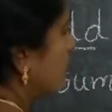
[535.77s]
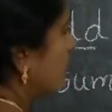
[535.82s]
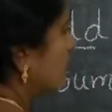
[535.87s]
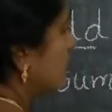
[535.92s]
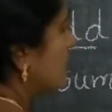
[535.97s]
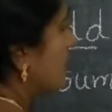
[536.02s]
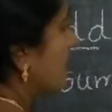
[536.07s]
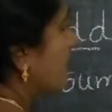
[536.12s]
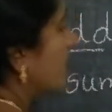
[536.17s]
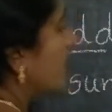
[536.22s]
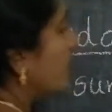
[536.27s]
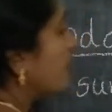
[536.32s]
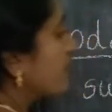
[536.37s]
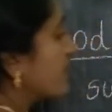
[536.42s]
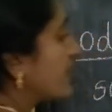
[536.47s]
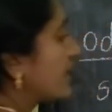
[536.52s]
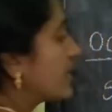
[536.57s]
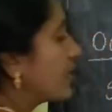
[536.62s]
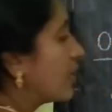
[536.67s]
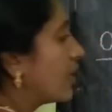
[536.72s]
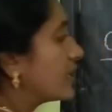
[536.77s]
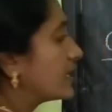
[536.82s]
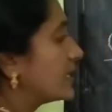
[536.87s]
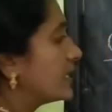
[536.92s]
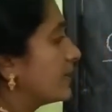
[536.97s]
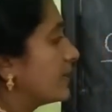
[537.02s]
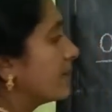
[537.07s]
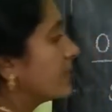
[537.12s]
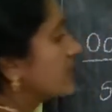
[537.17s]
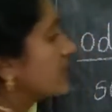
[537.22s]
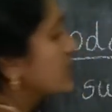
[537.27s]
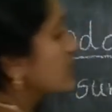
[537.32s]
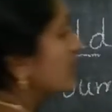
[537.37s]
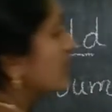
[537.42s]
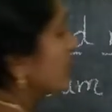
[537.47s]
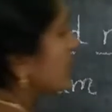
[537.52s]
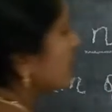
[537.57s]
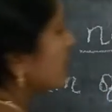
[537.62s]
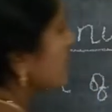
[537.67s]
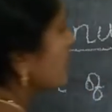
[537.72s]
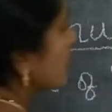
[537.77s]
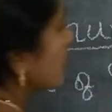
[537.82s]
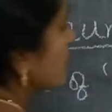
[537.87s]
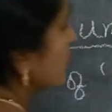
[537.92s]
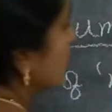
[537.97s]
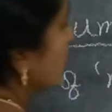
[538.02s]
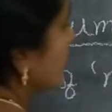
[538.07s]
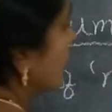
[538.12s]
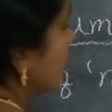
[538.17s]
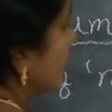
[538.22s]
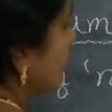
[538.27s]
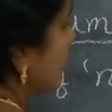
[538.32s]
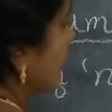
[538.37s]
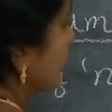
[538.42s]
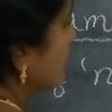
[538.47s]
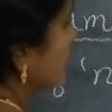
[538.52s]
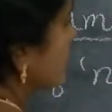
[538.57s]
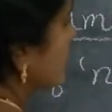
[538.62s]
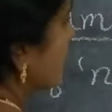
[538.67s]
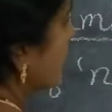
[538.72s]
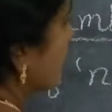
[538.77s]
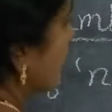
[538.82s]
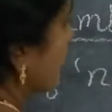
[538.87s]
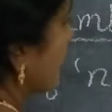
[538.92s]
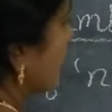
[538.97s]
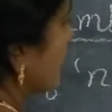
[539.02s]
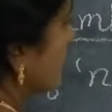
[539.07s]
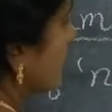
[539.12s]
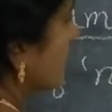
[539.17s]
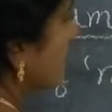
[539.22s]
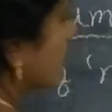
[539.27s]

sum of n odd numbers is n square.